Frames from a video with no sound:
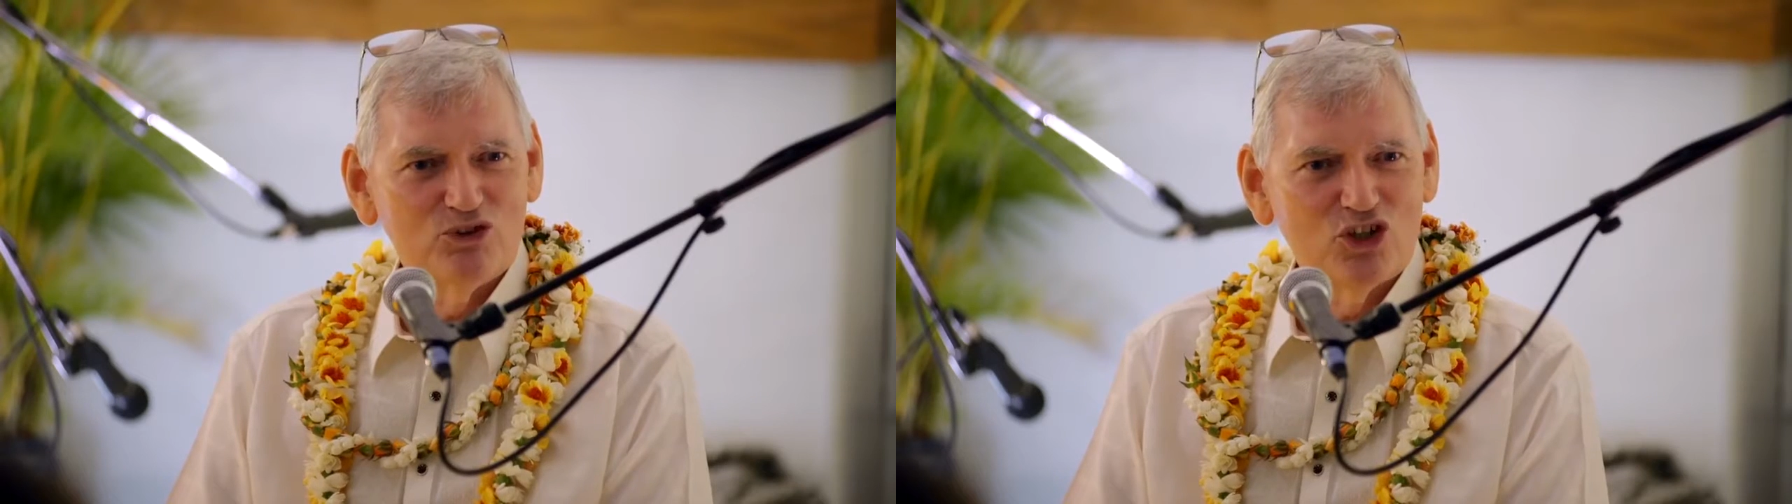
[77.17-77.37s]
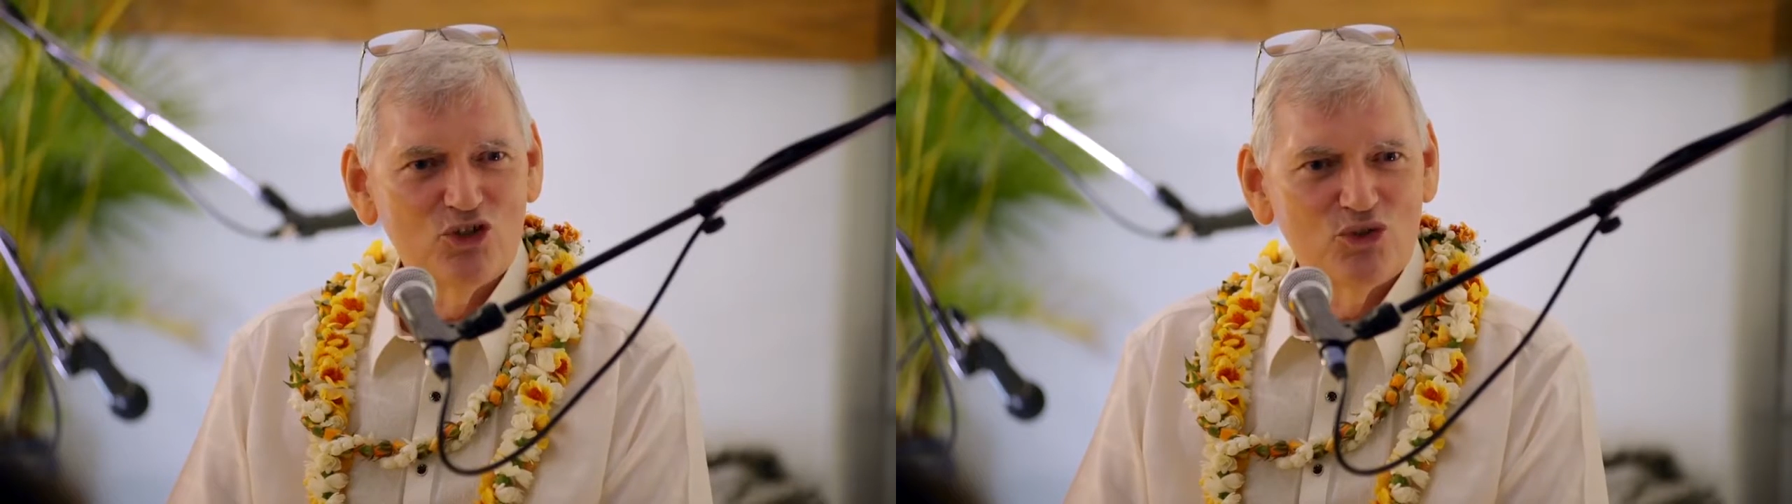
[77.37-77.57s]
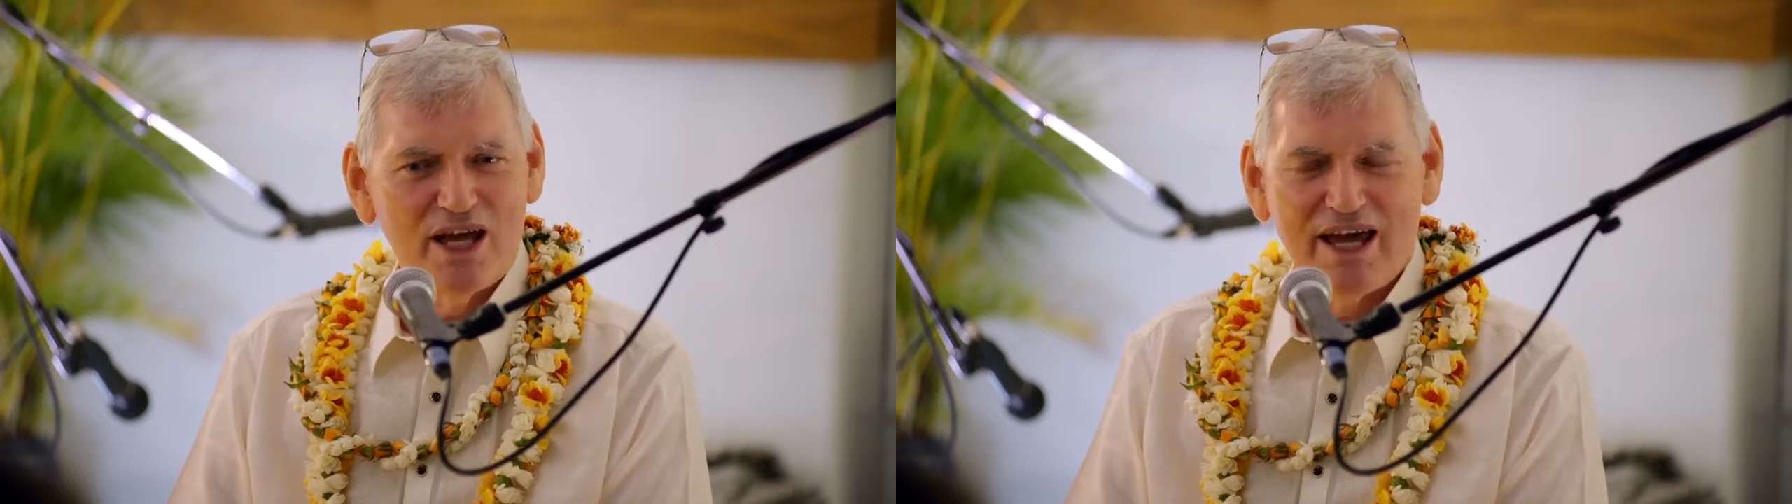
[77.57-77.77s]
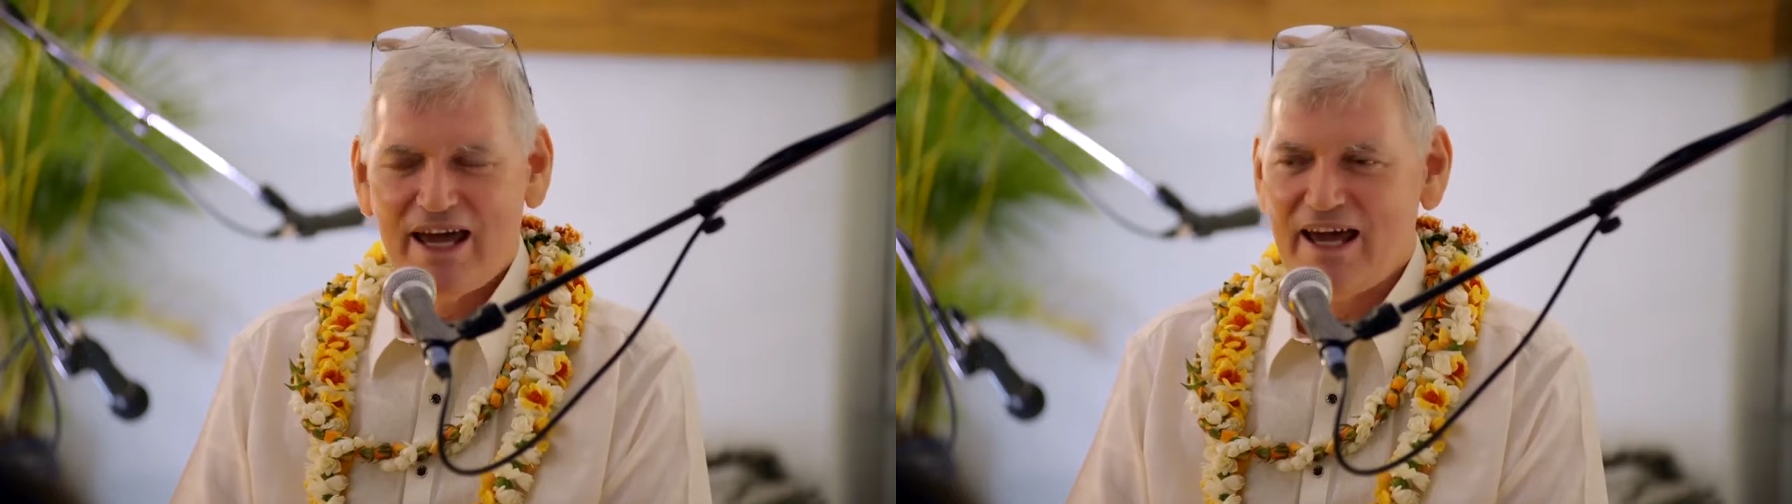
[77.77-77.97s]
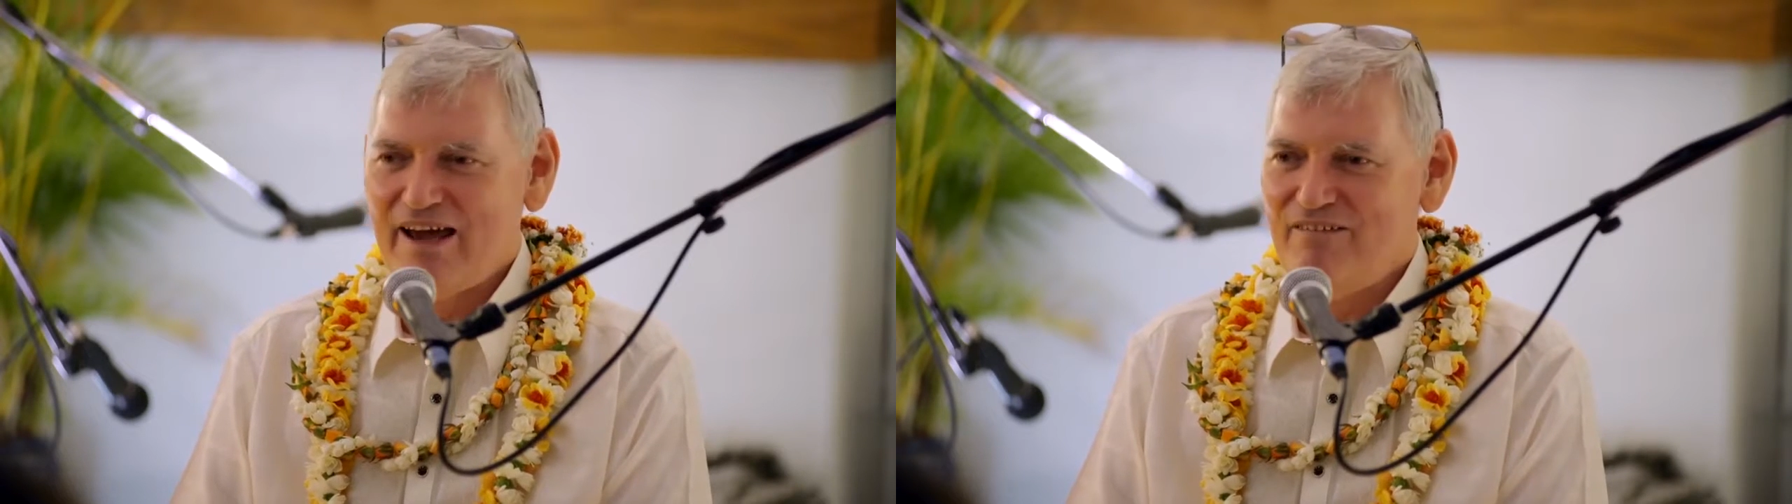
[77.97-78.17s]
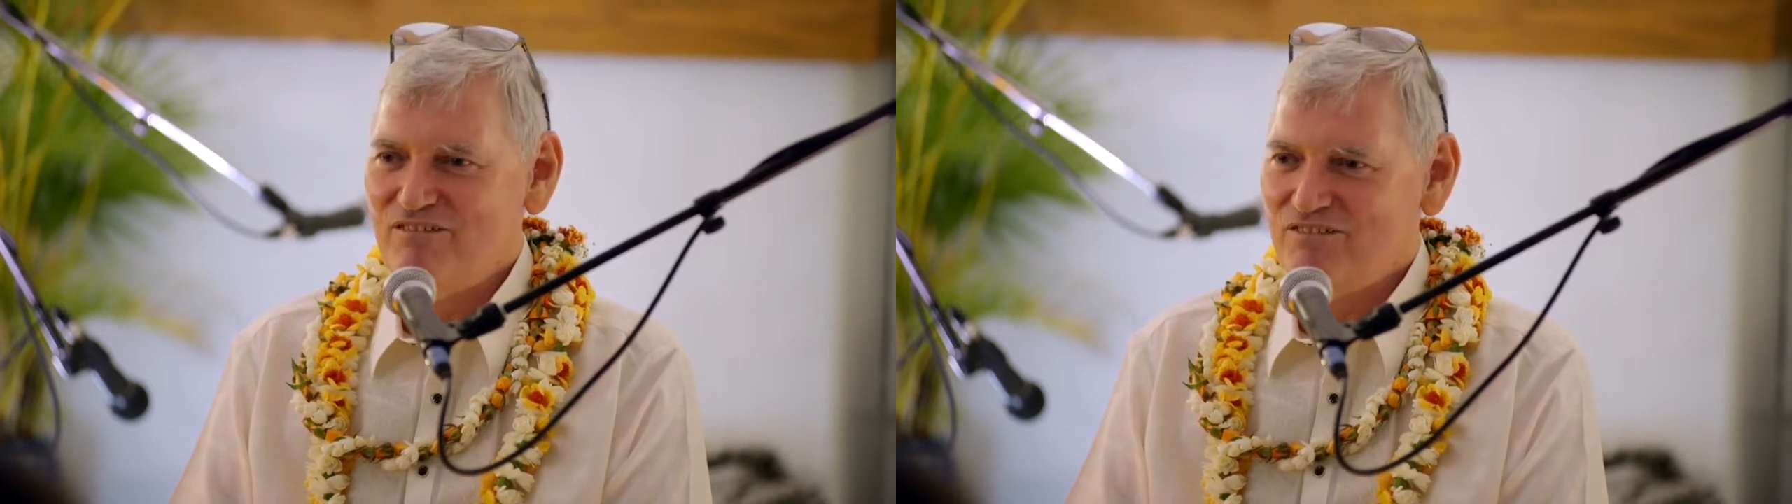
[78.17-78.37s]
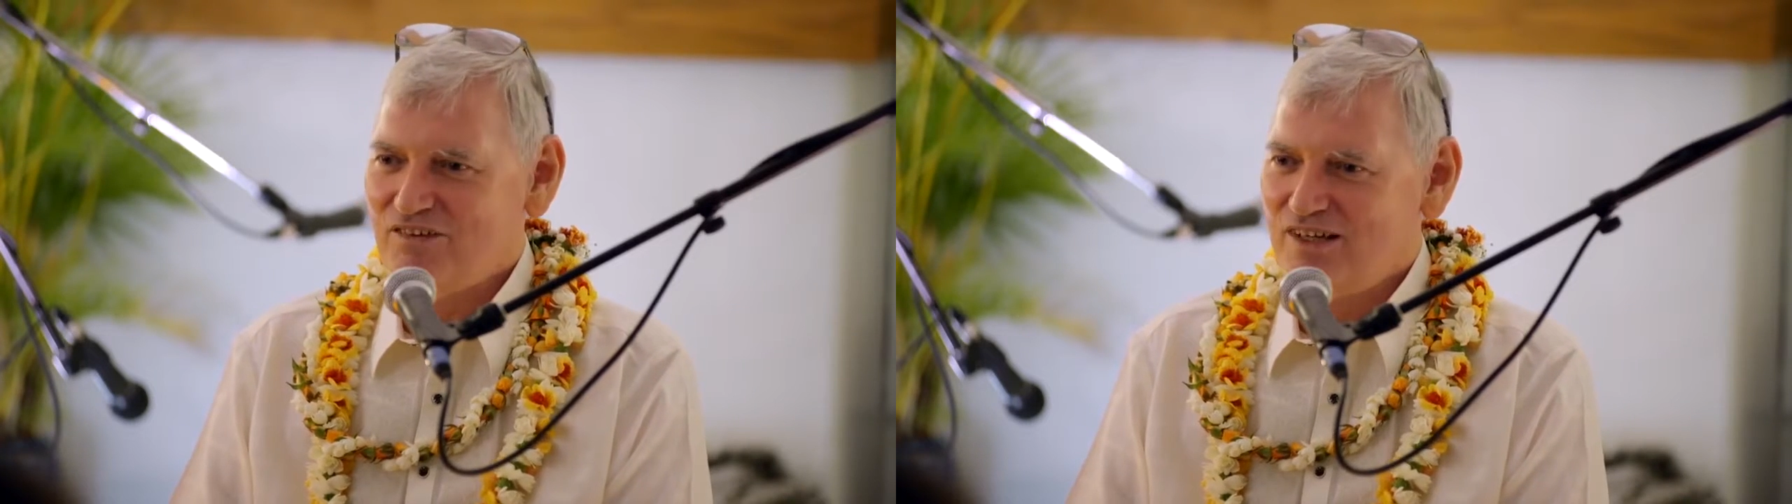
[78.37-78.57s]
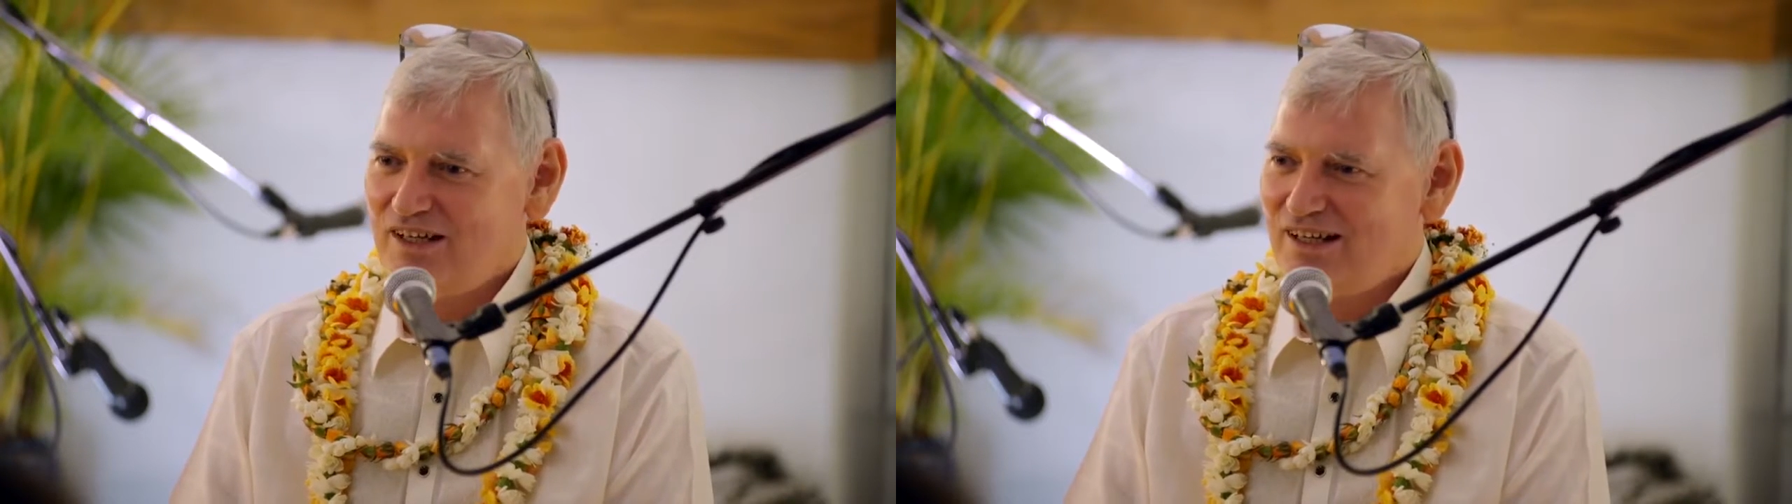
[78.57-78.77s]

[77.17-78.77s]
don't have